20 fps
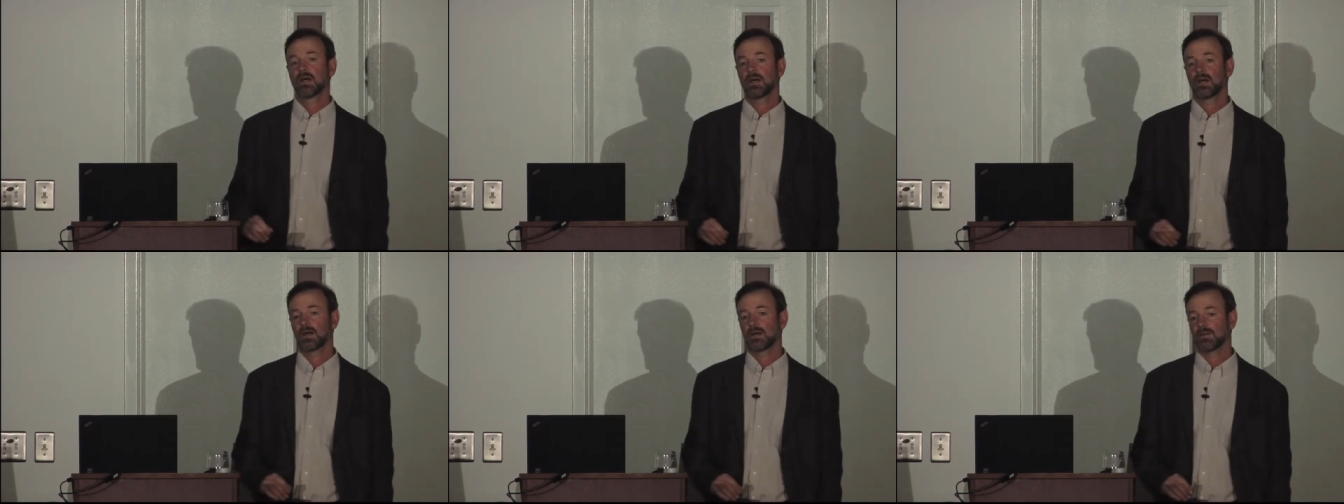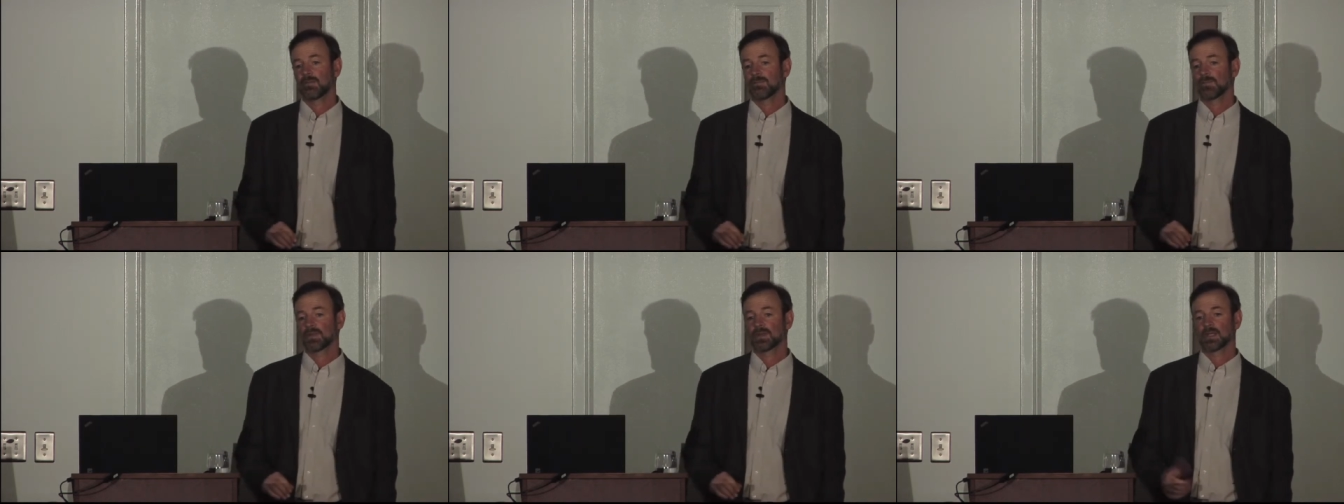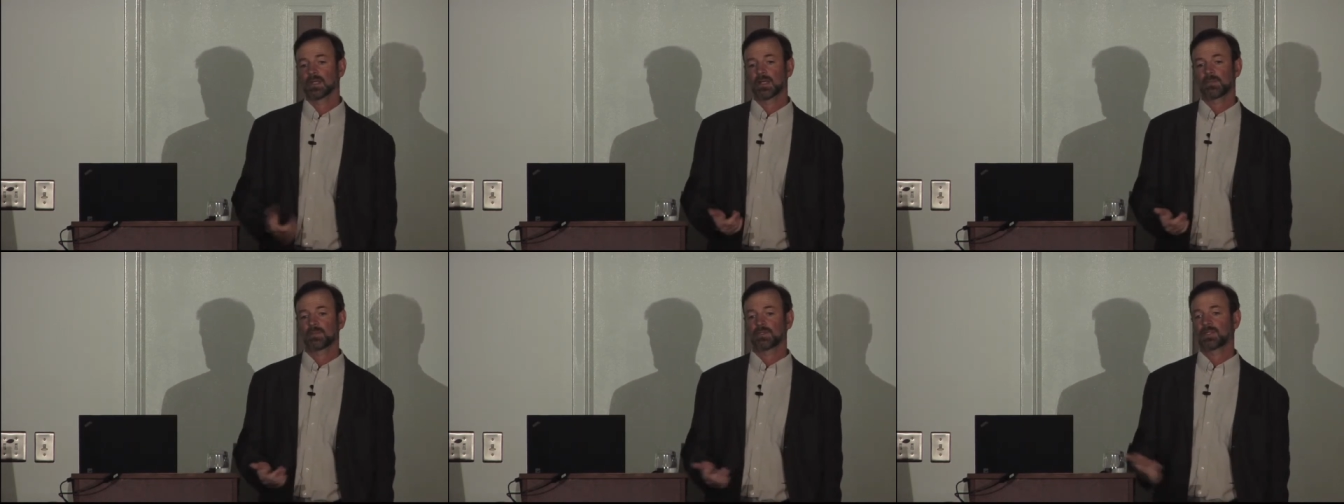Um, the
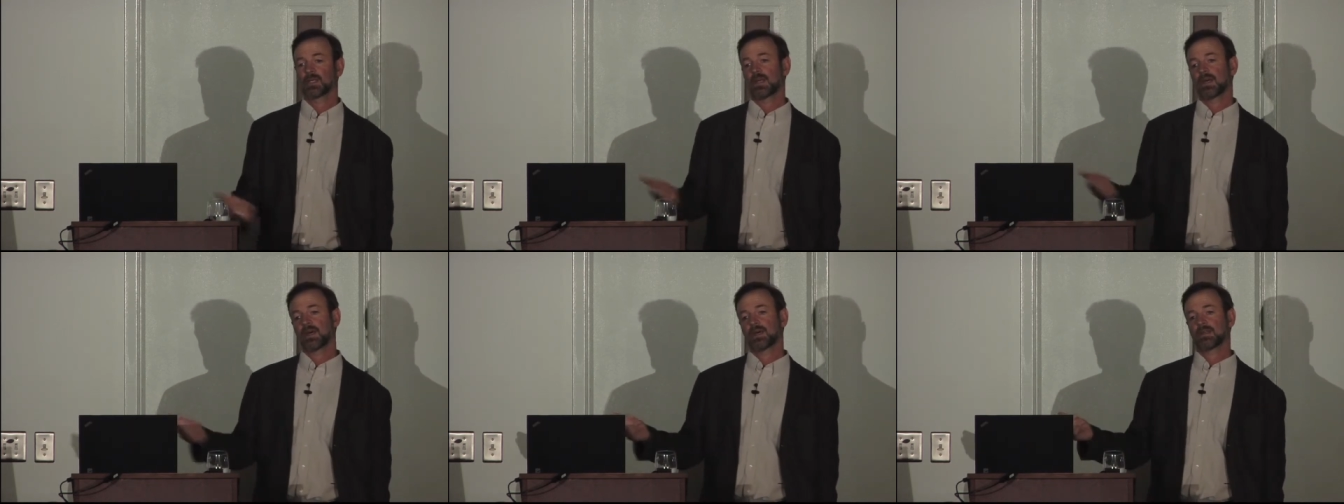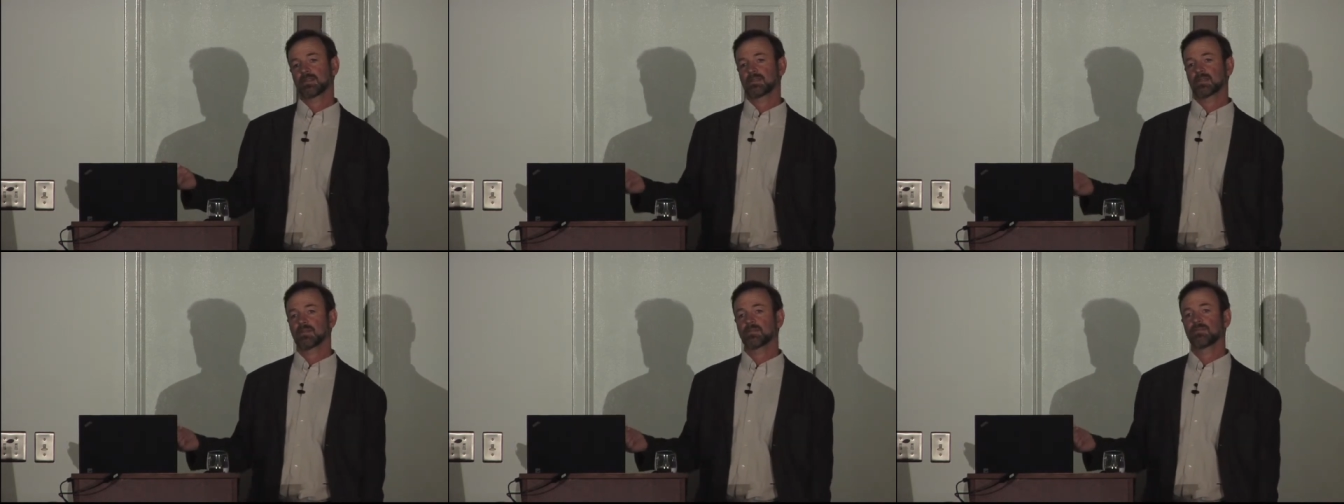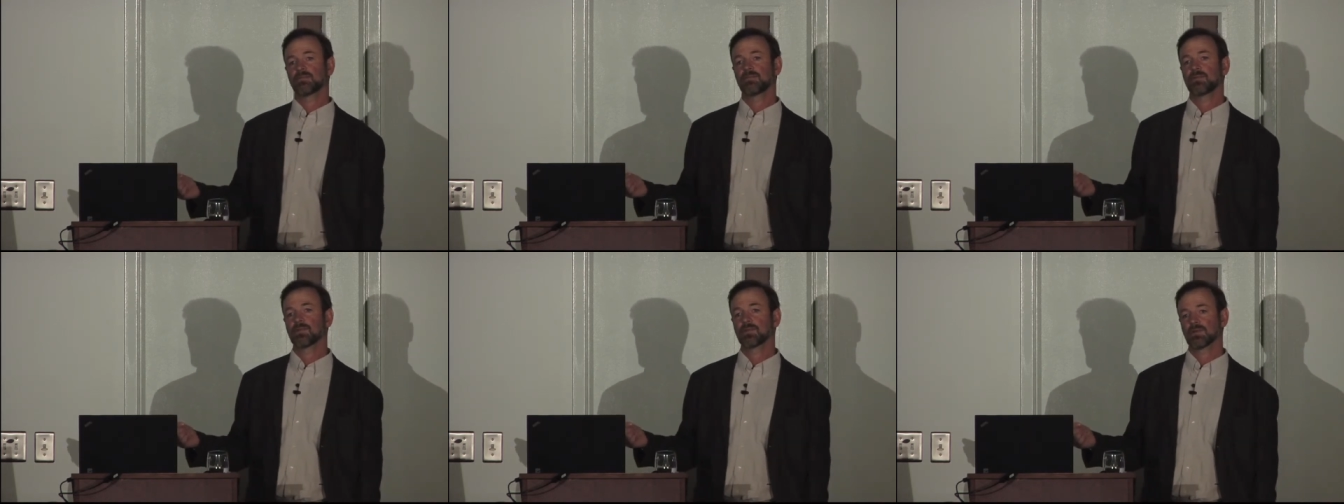leopard cat is in the
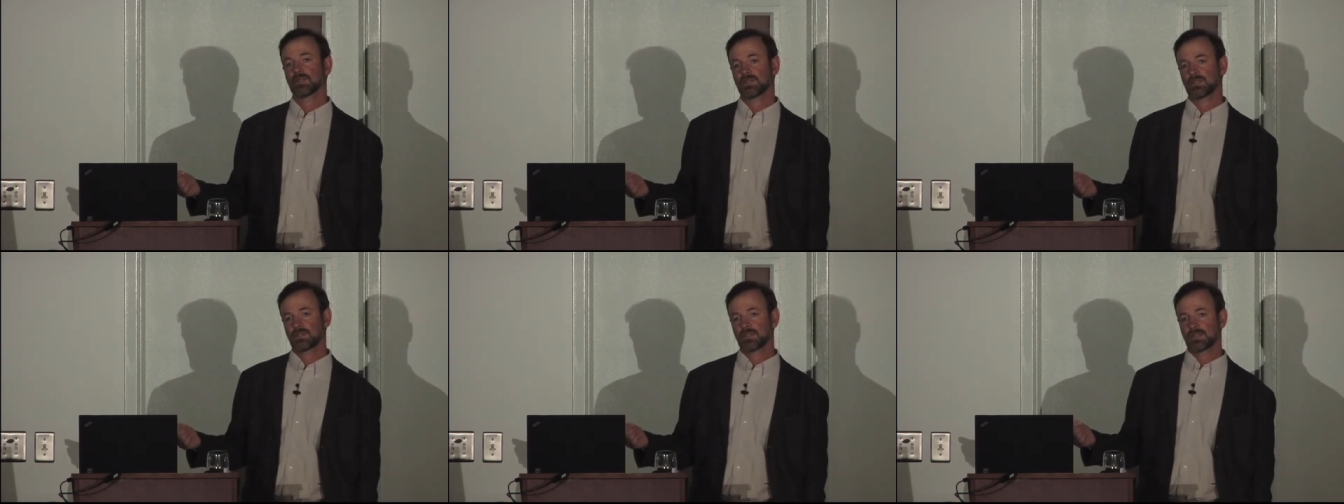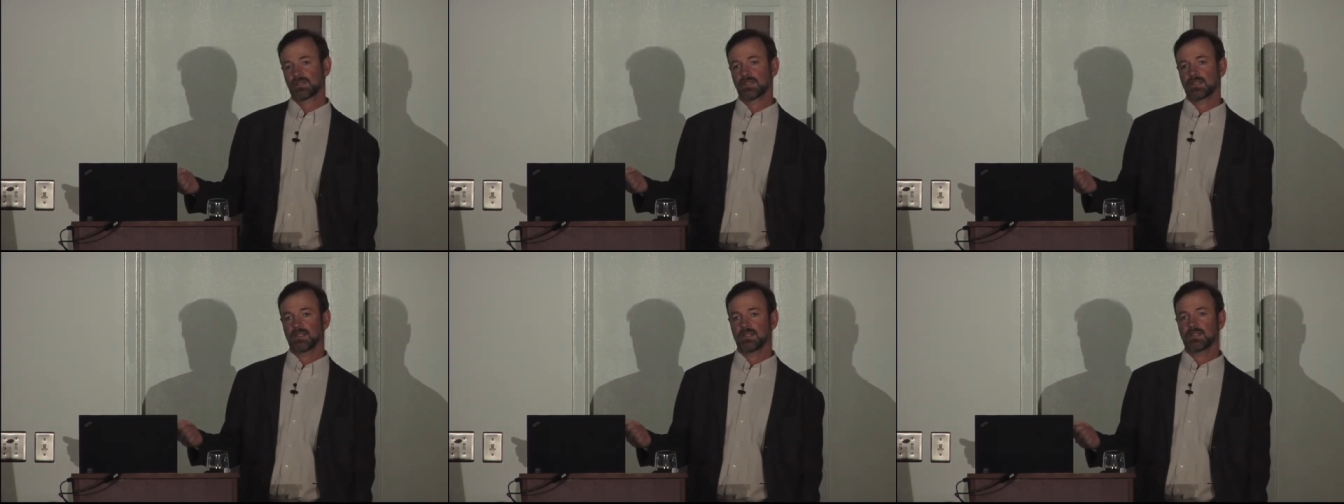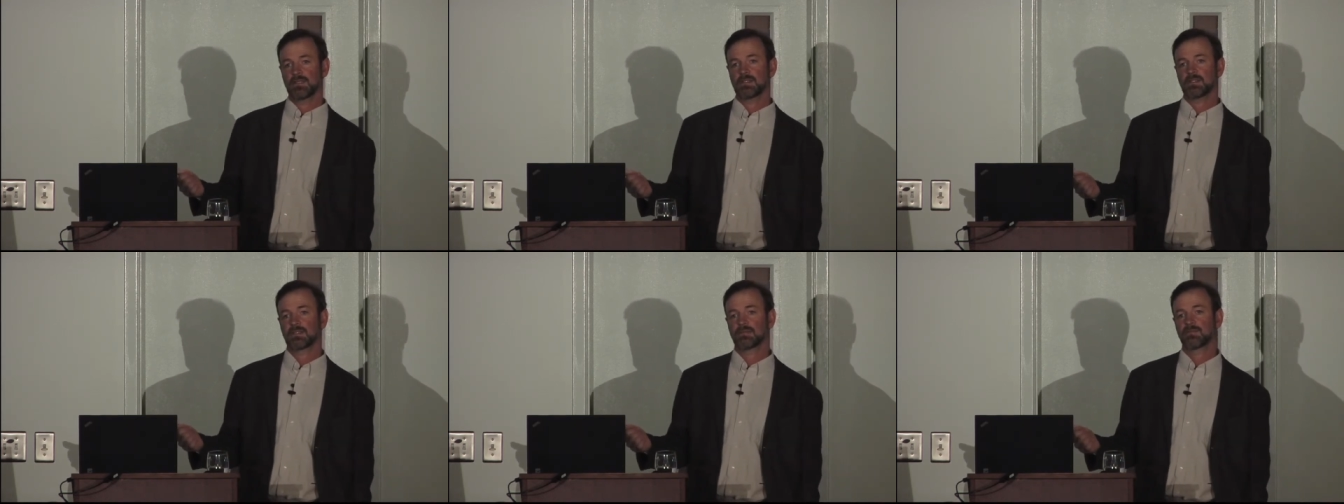forests in the
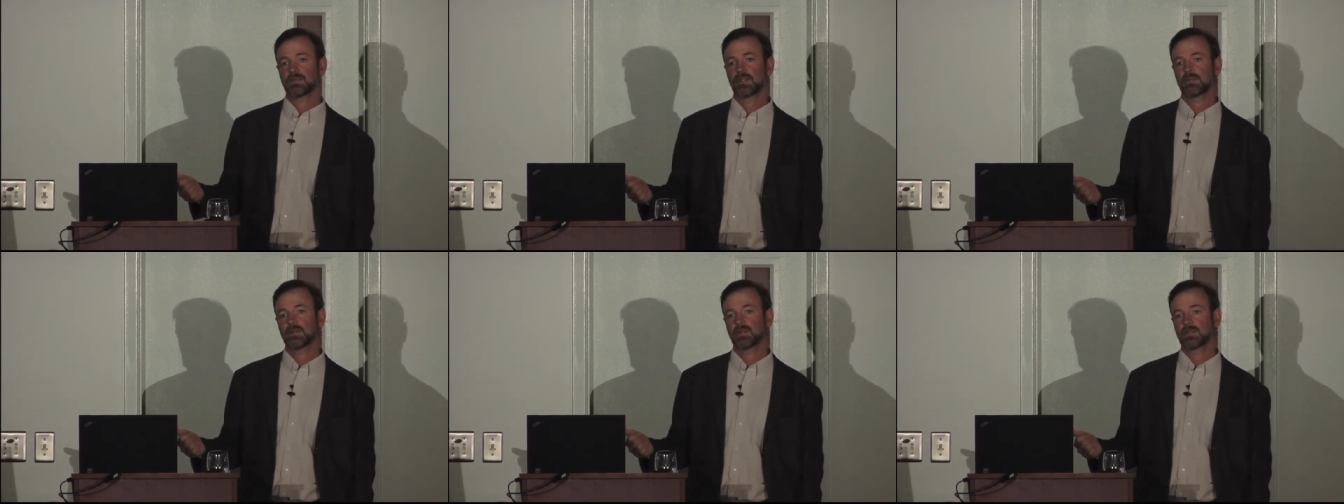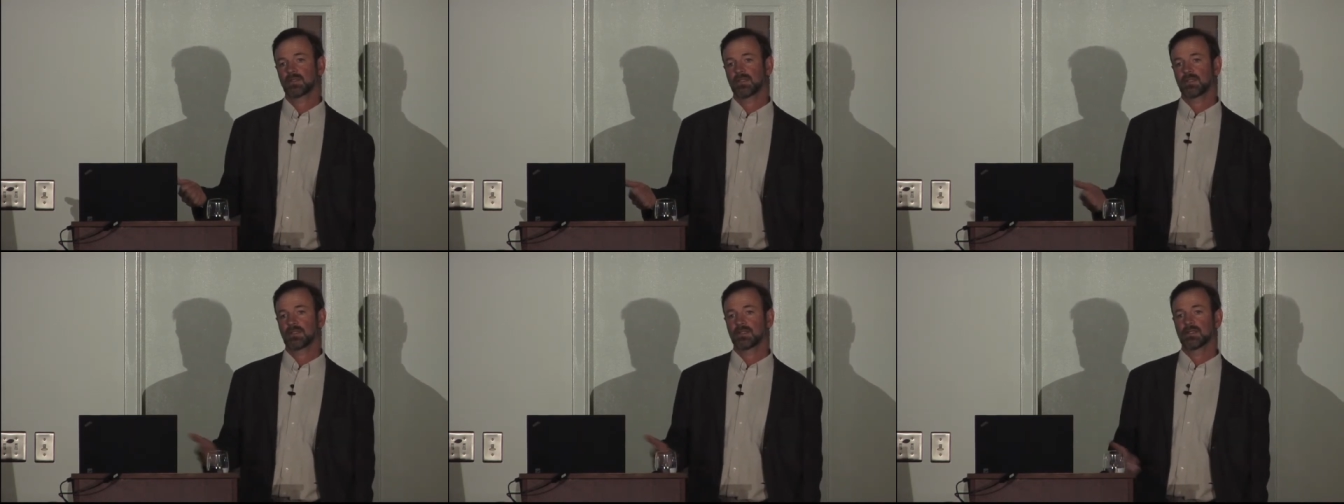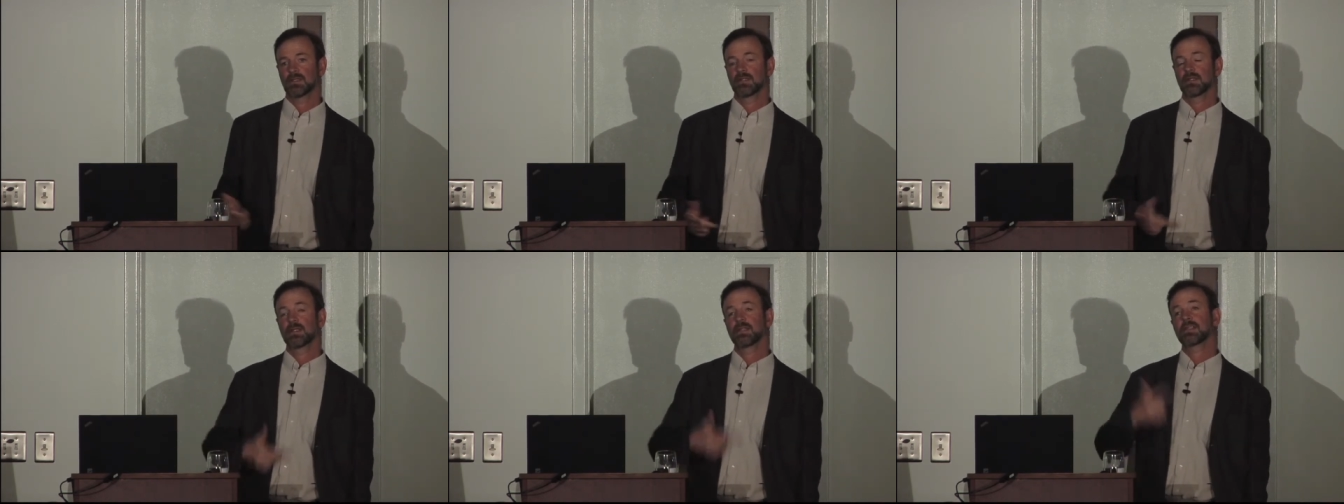east primarily.
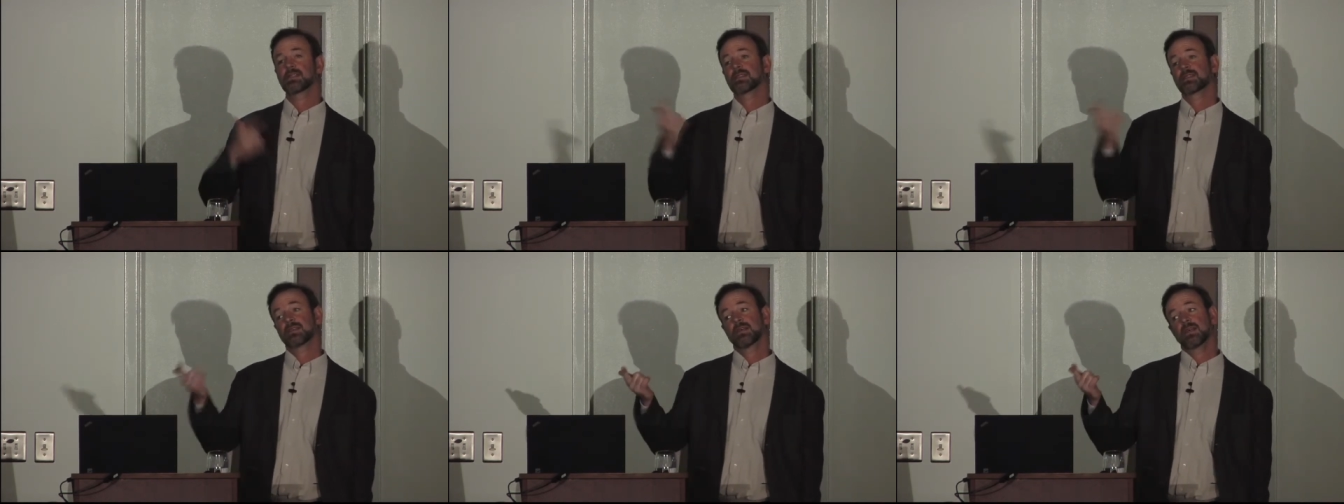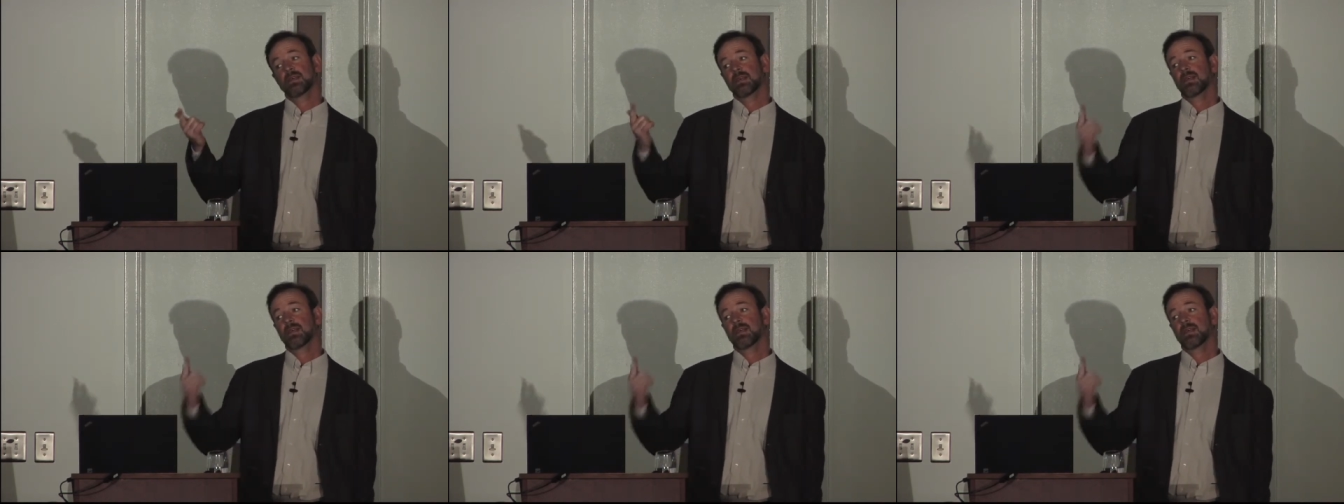Lynx